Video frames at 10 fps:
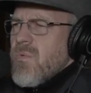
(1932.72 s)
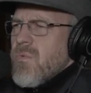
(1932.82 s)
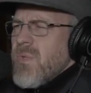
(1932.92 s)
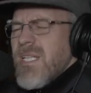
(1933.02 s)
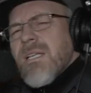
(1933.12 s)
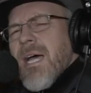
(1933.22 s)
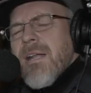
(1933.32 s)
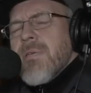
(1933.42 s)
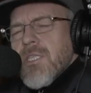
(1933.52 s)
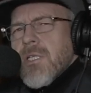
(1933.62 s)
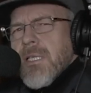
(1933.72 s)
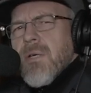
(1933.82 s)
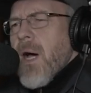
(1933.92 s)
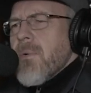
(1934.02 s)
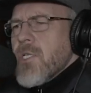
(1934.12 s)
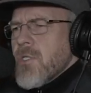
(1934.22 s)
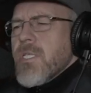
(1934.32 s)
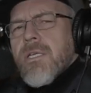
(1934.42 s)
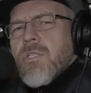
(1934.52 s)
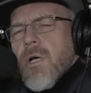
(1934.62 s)
wouldn't it kind of be silly? Why would you
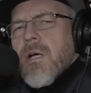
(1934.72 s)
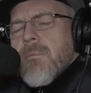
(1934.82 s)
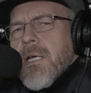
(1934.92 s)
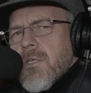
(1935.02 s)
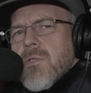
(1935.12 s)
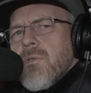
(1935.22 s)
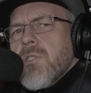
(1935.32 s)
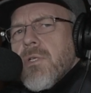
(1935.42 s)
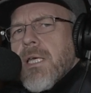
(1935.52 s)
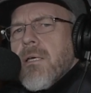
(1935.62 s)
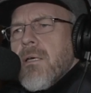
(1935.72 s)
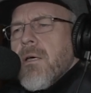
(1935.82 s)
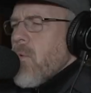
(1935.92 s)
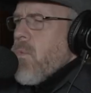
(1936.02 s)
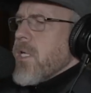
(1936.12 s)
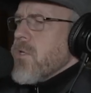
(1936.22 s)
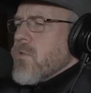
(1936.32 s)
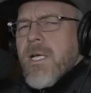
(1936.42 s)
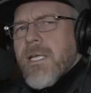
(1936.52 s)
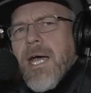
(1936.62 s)
sing a song about a school shooting? What are you
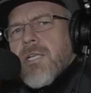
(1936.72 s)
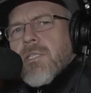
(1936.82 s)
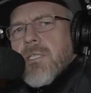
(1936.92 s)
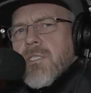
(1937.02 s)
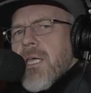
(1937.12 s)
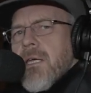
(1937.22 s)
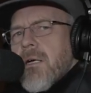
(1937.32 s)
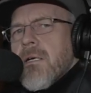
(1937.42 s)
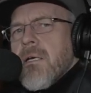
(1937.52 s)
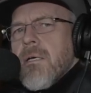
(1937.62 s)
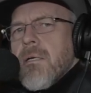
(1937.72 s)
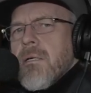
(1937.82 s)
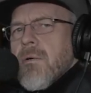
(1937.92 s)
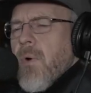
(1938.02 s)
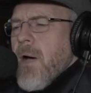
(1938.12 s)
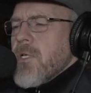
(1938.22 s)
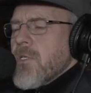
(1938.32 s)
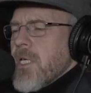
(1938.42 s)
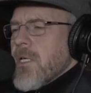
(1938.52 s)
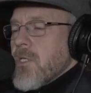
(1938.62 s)
trying to actually say here? Why would you
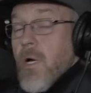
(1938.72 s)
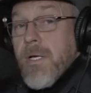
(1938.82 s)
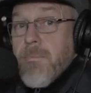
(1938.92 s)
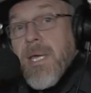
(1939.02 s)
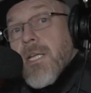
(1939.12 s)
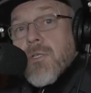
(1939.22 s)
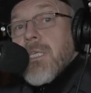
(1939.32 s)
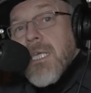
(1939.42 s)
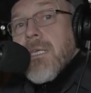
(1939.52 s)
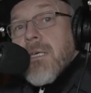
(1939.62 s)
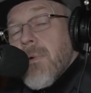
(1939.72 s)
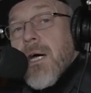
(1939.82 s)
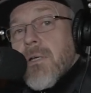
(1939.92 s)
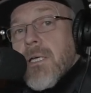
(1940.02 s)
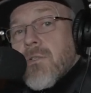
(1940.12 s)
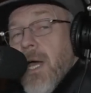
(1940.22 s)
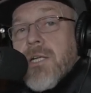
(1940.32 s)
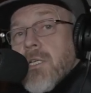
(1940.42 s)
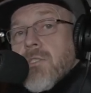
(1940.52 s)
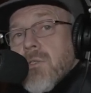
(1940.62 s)
sing a song in a major key about a
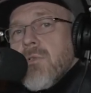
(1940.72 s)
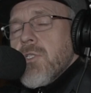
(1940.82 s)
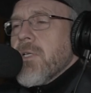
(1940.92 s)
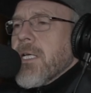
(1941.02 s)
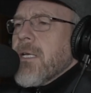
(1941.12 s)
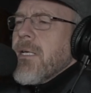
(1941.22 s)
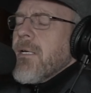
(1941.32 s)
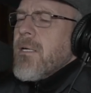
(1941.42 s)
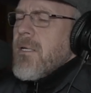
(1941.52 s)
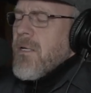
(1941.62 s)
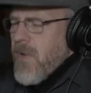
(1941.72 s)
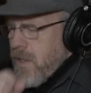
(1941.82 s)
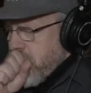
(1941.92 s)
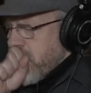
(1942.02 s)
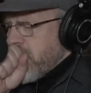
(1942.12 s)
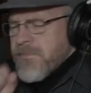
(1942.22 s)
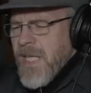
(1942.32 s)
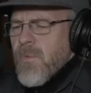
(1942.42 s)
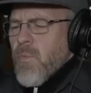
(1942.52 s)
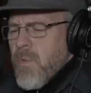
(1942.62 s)
tragic school shooting? Well,
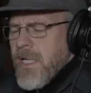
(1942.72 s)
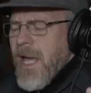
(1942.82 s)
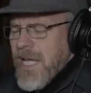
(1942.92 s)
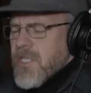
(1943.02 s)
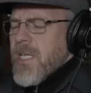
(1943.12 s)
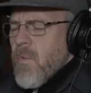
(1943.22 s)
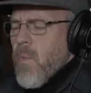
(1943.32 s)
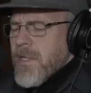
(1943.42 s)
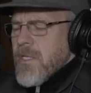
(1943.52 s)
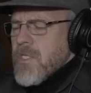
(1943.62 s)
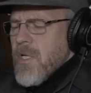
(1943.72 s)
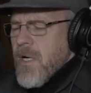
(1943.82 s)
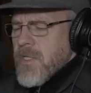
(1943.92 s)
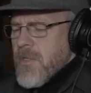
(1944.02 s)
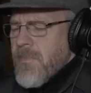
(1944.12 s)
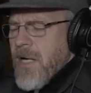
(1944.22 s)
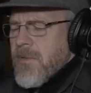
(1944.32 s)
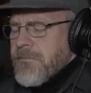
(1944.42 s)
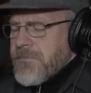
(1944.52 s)
in asking what this song is about,